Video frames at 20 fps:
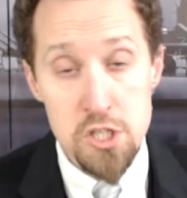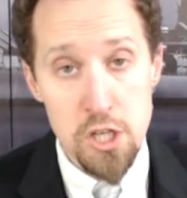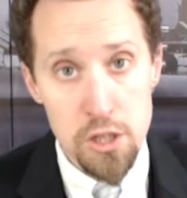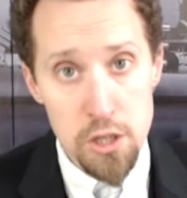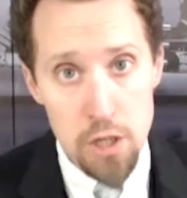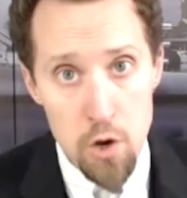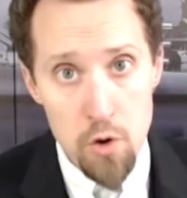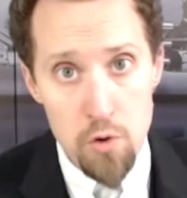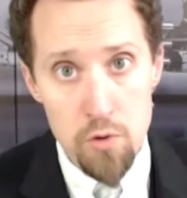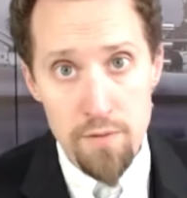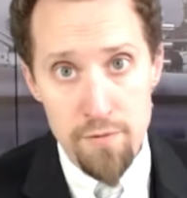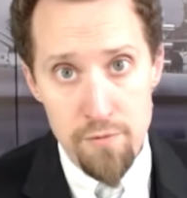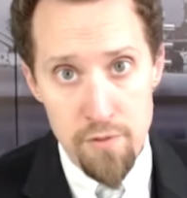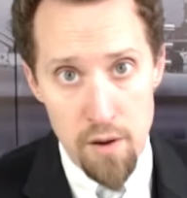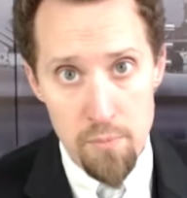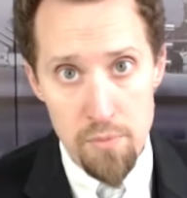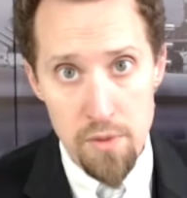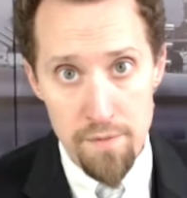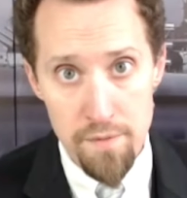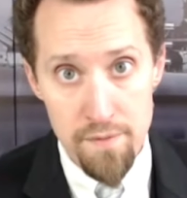a loan
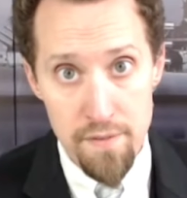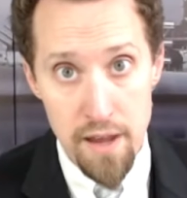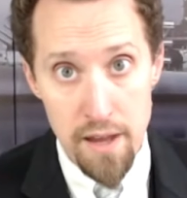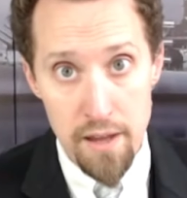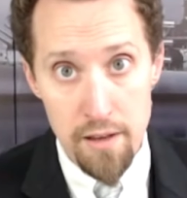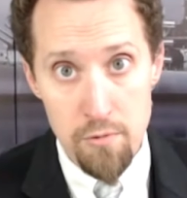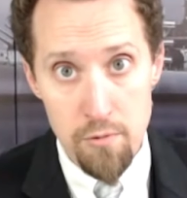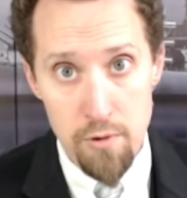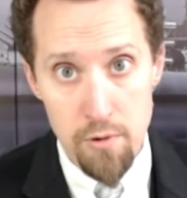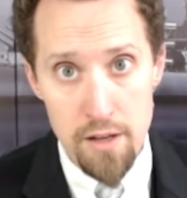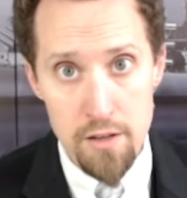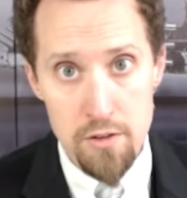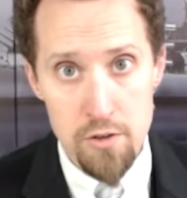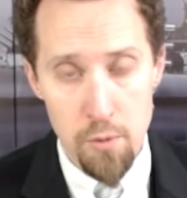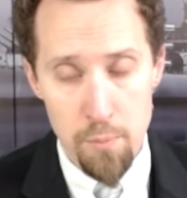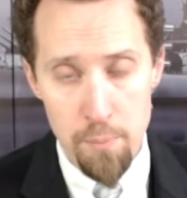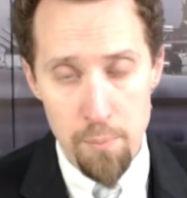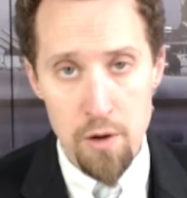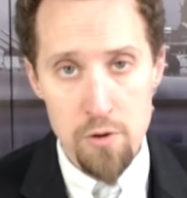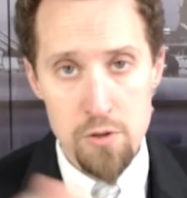from the Fed, right?
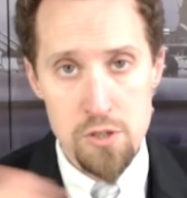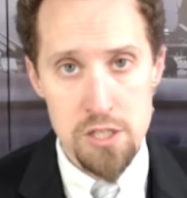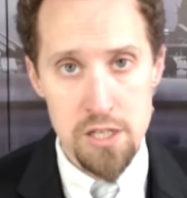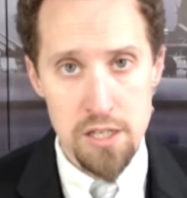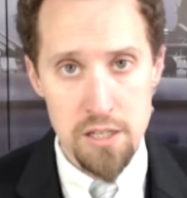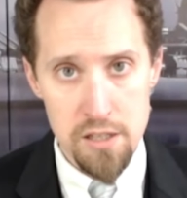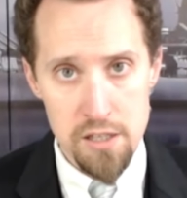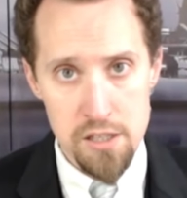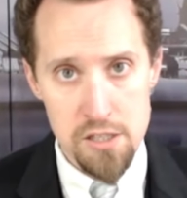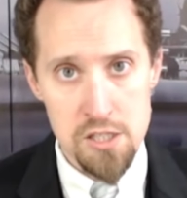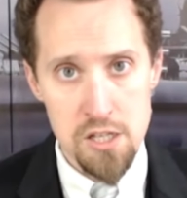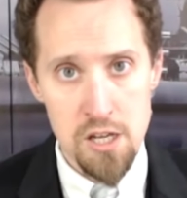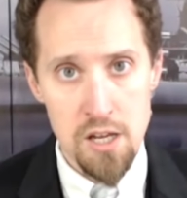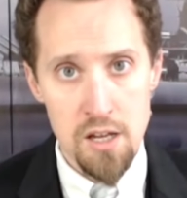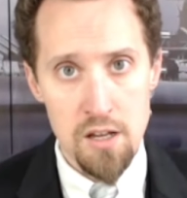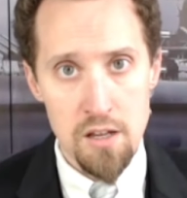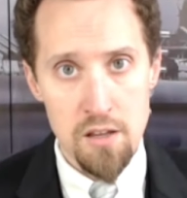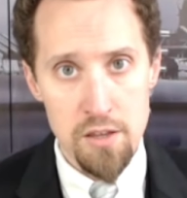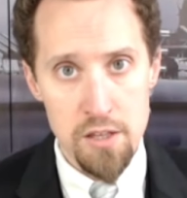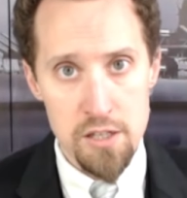You're posting this,
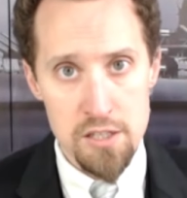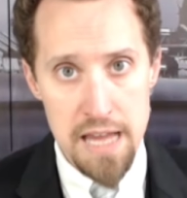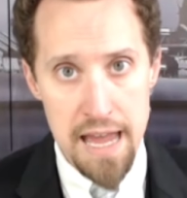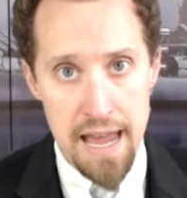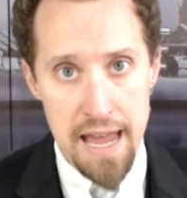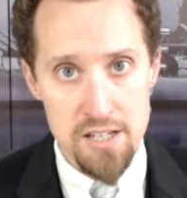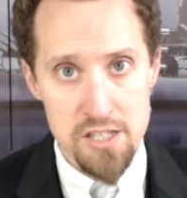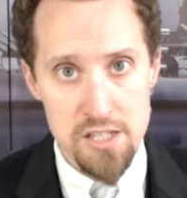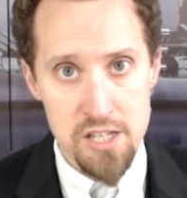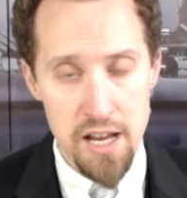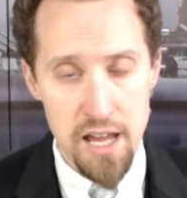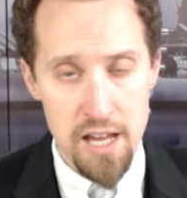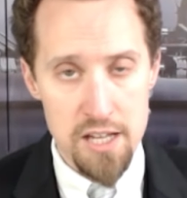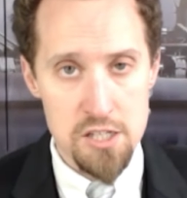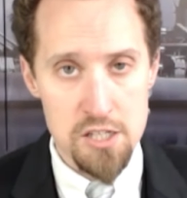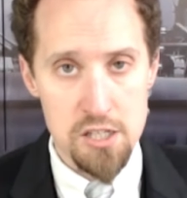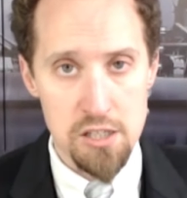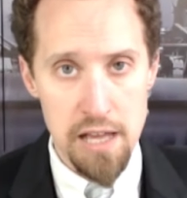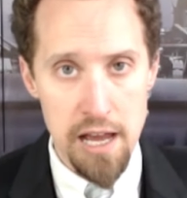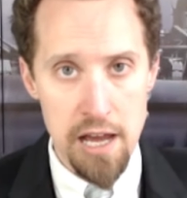this asset
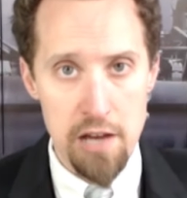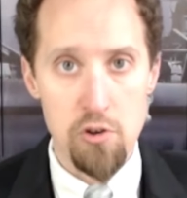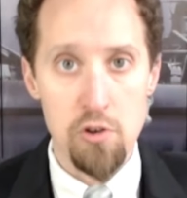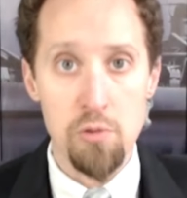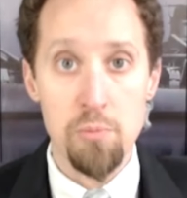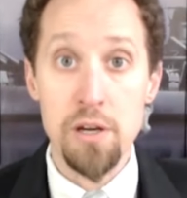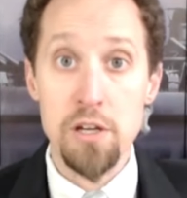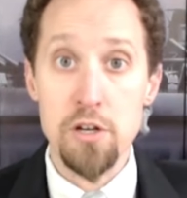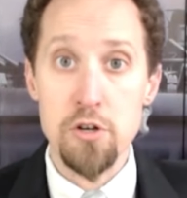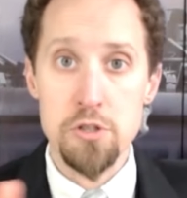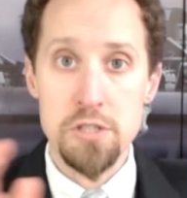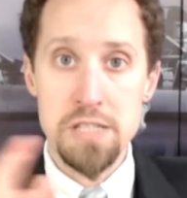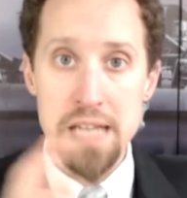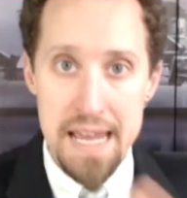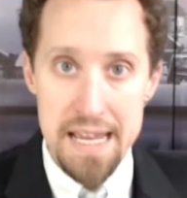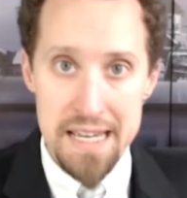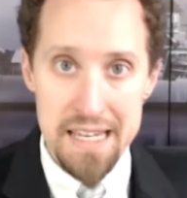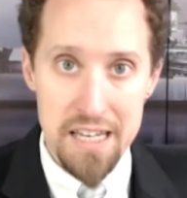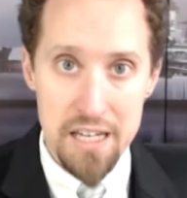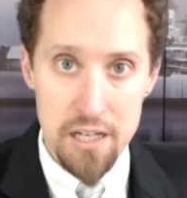as collateral, but you're
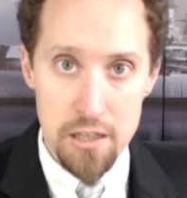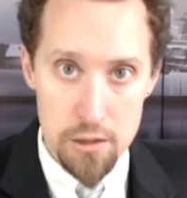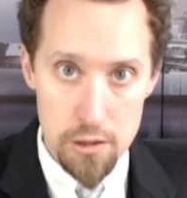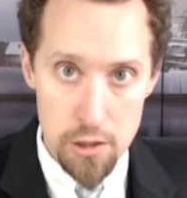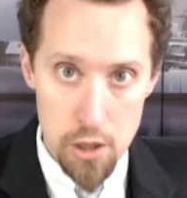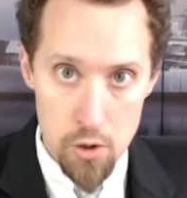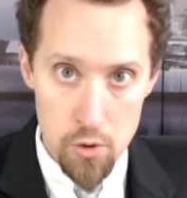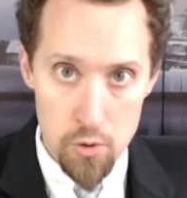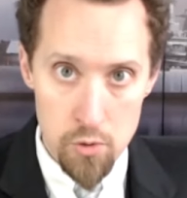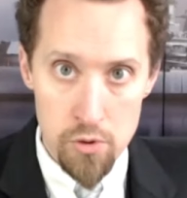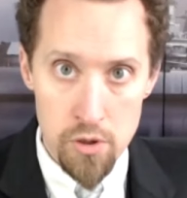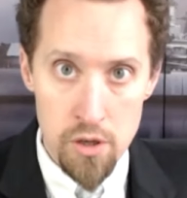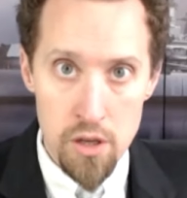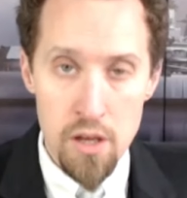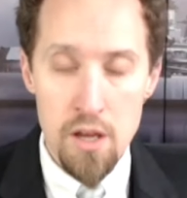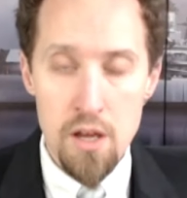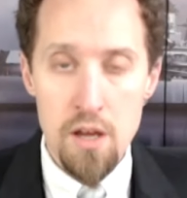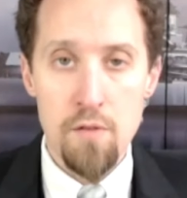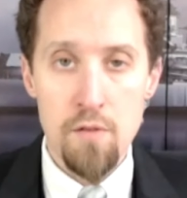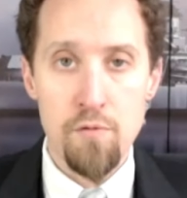taking a loan
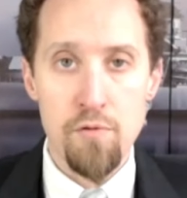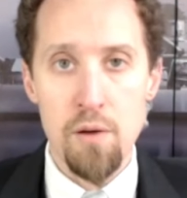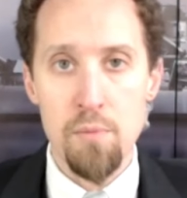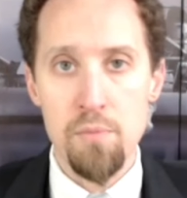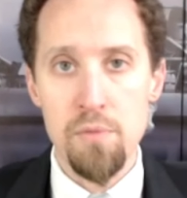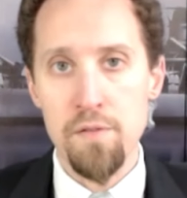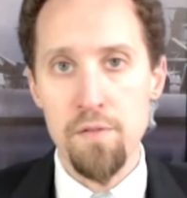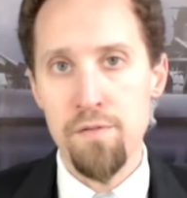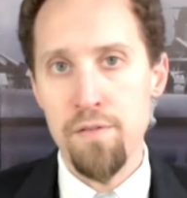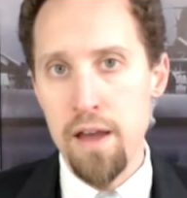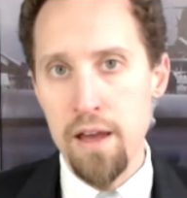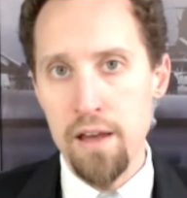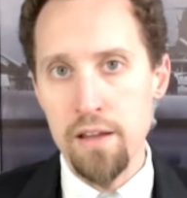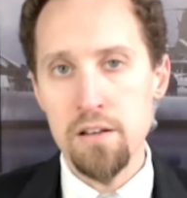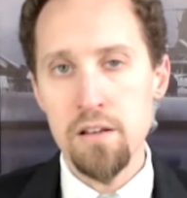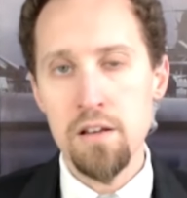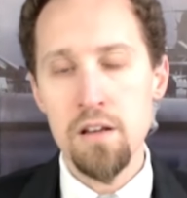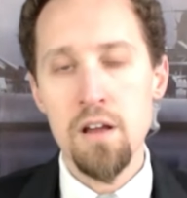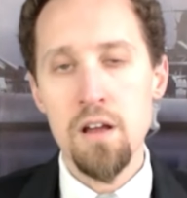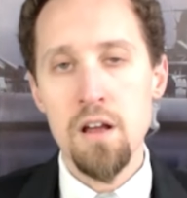from the
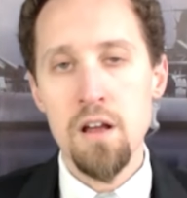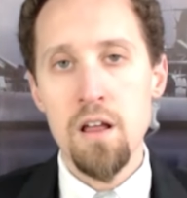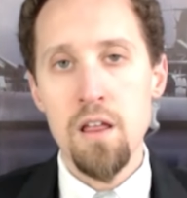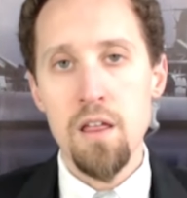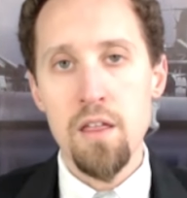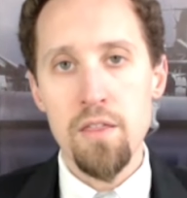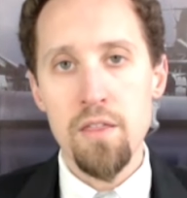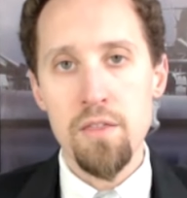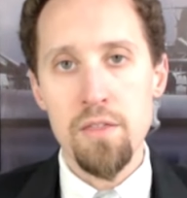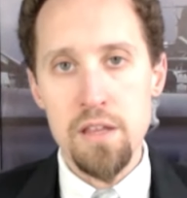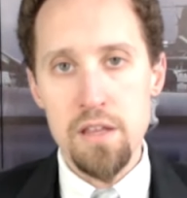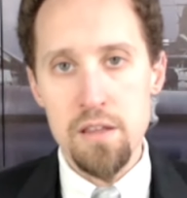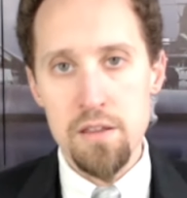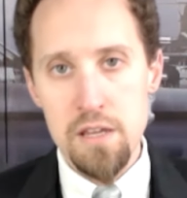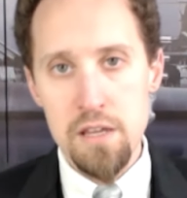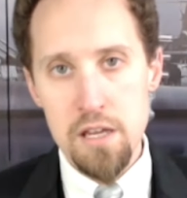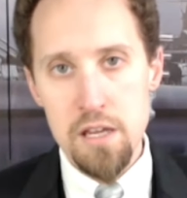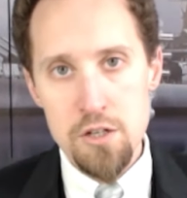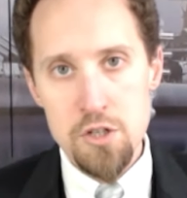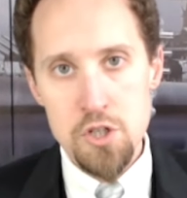Fed. The,
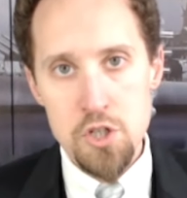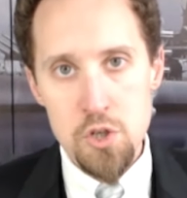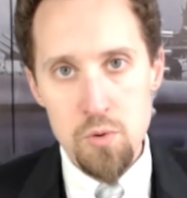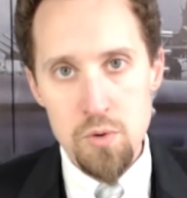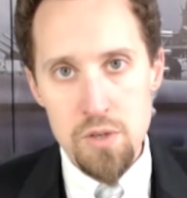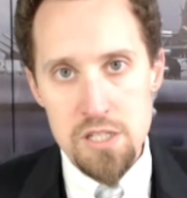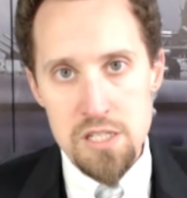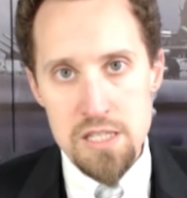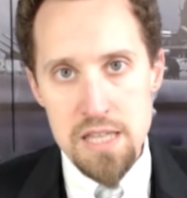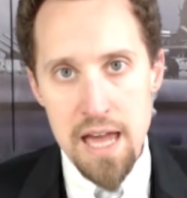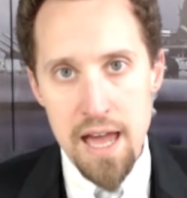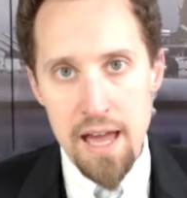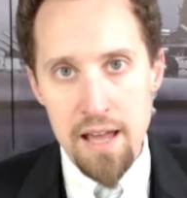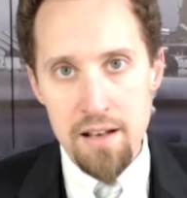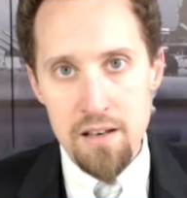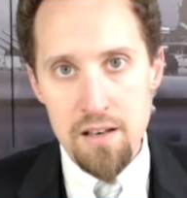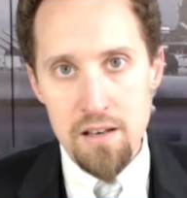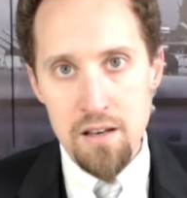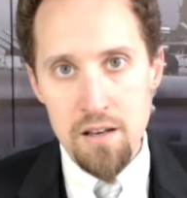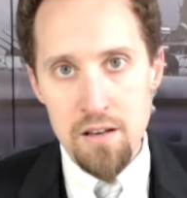the issue is that